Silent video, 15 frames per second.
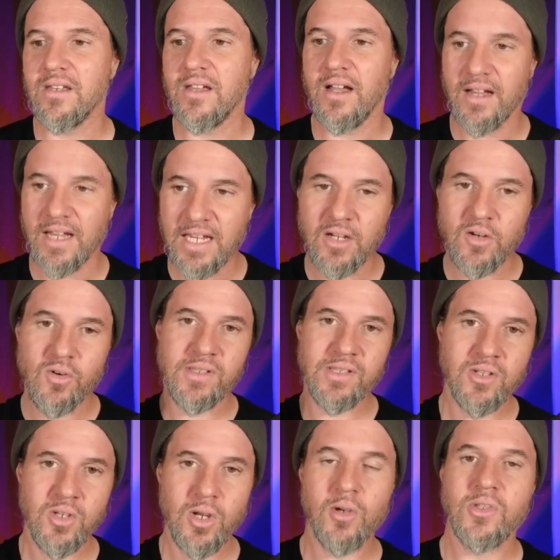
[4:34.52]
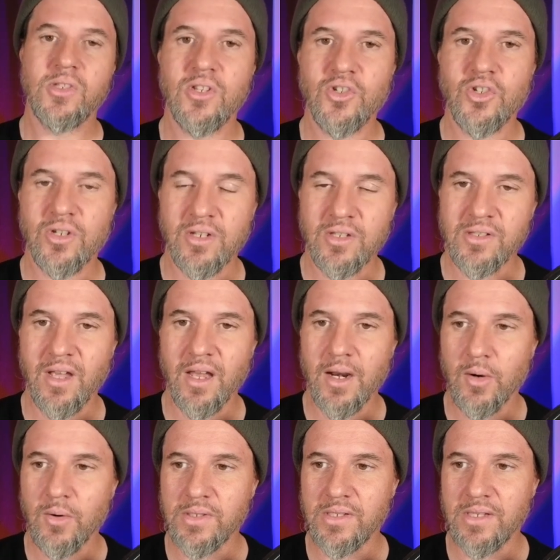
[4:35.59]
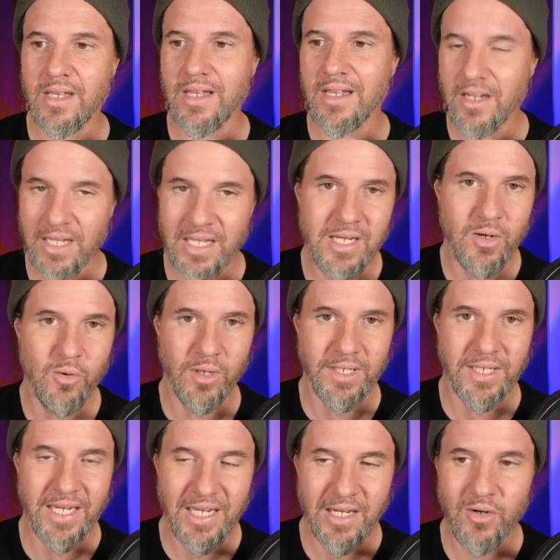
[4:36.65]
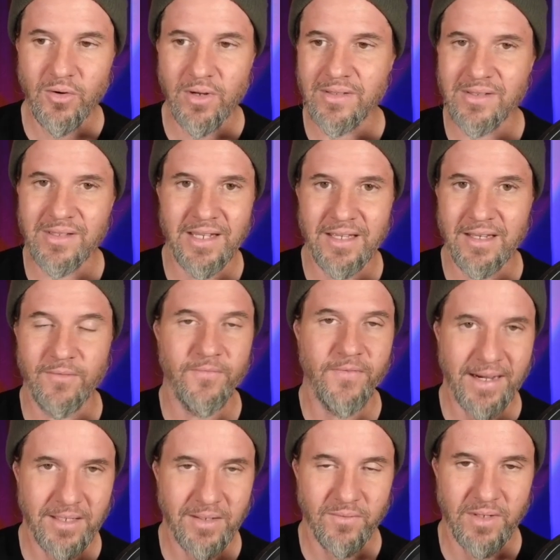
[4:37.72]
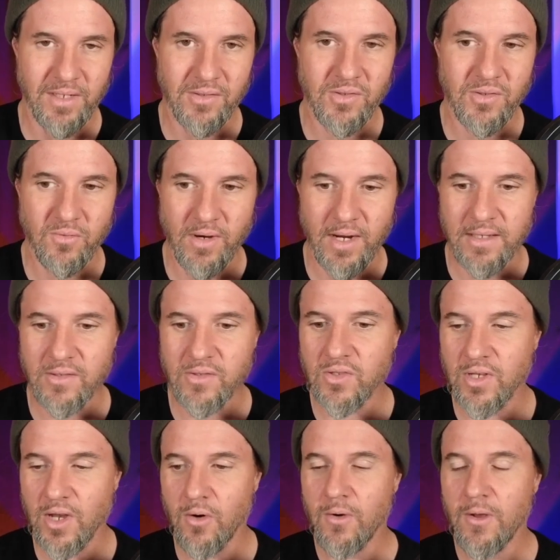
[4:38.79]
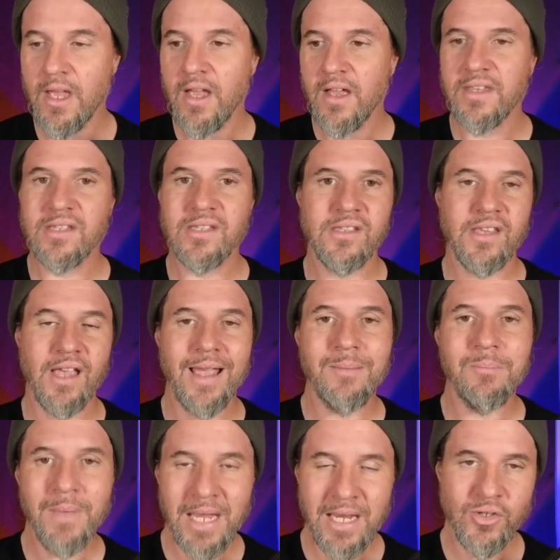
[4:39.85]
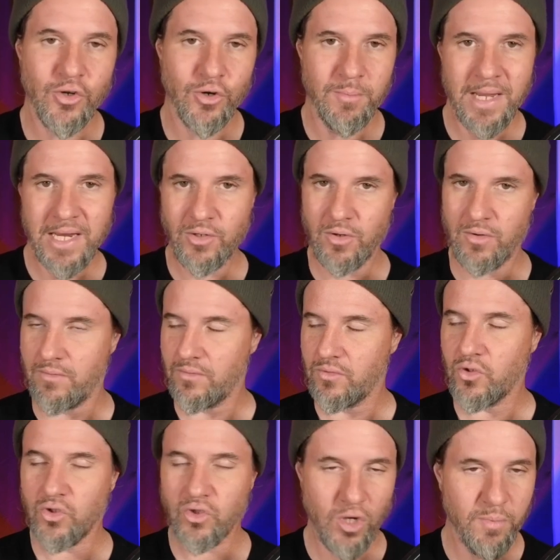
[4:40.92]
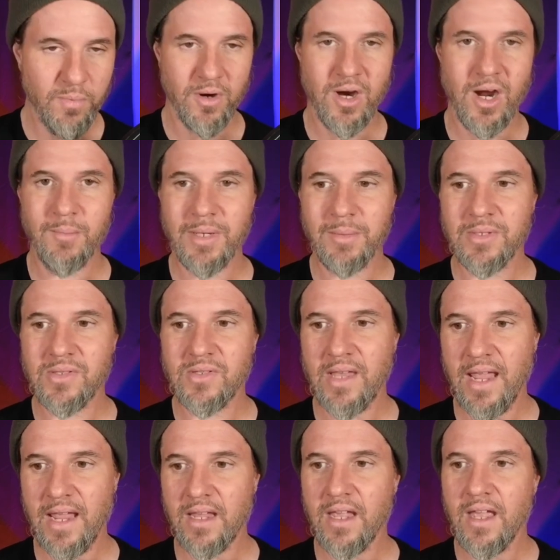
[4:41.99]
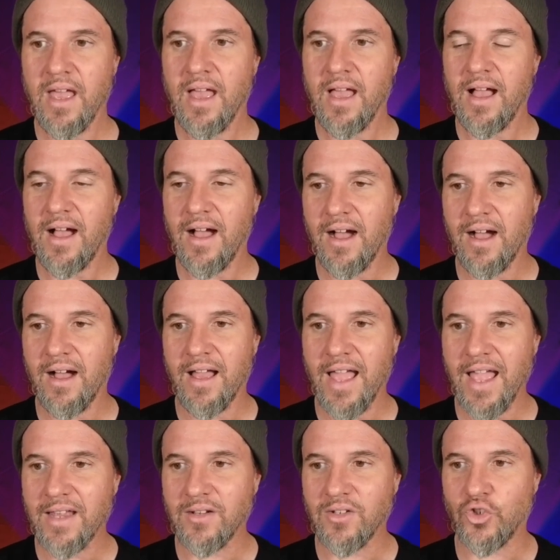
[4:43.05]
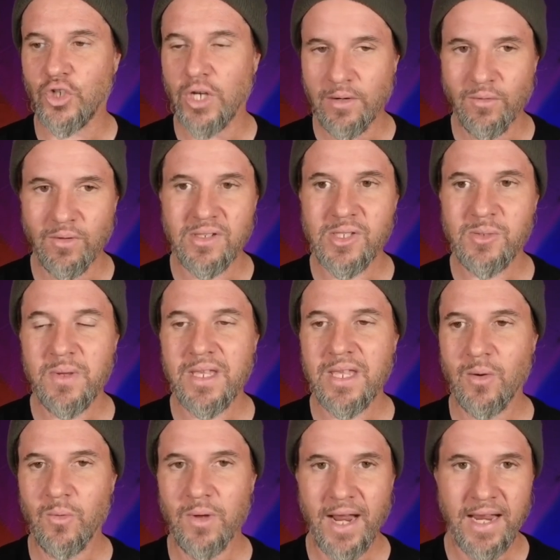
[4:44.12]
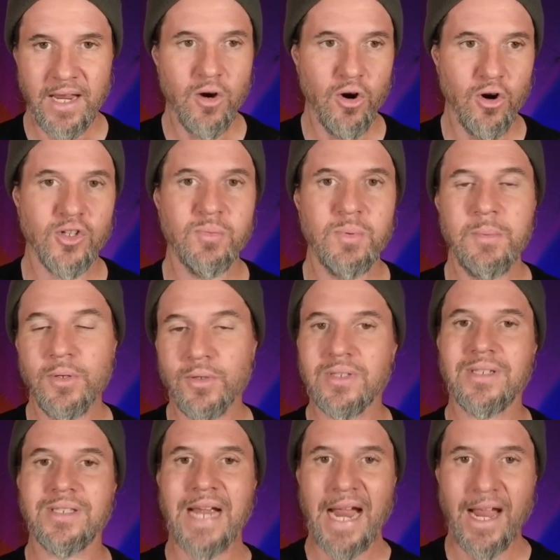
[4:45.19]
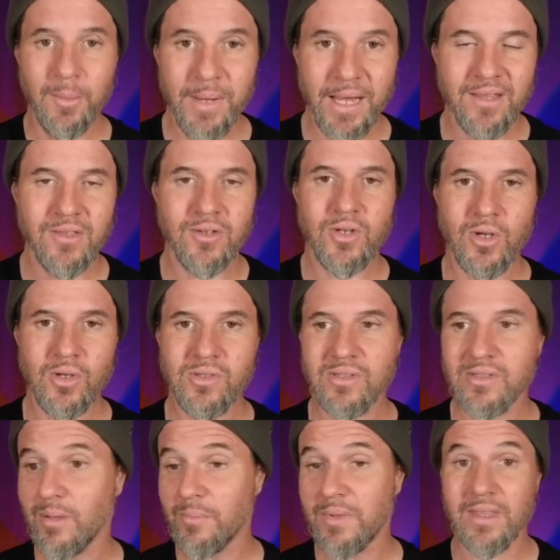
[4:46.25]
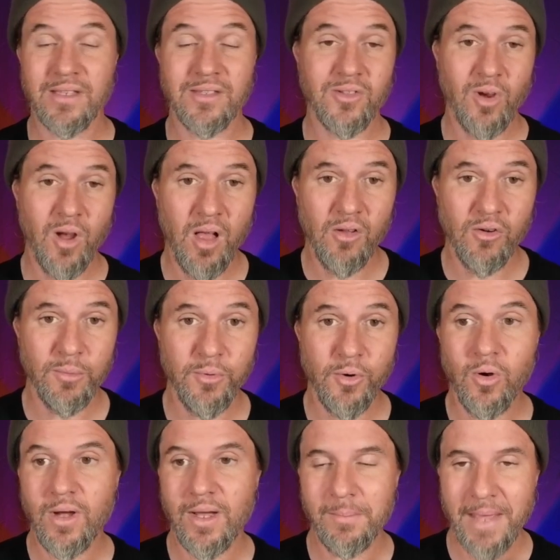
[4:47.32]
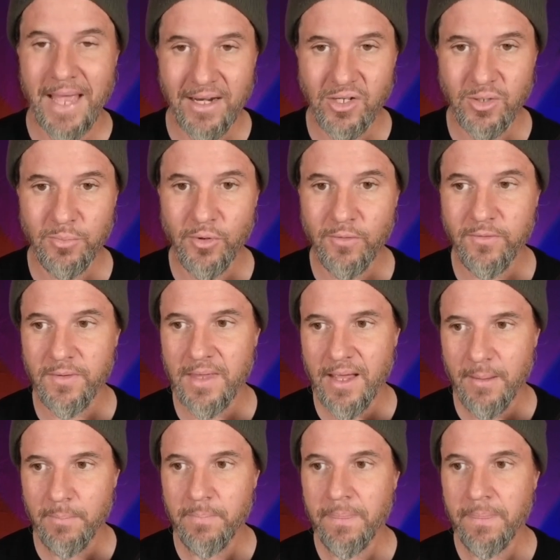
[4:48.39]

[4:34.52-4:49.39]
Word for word: increase in dosage does not always equal an increase in effectiveness, right? So, this is a major, major, super common mistake. Uh, and generally speaking, when I encourage people to dial back the dose to something that's tolerable and manageable for them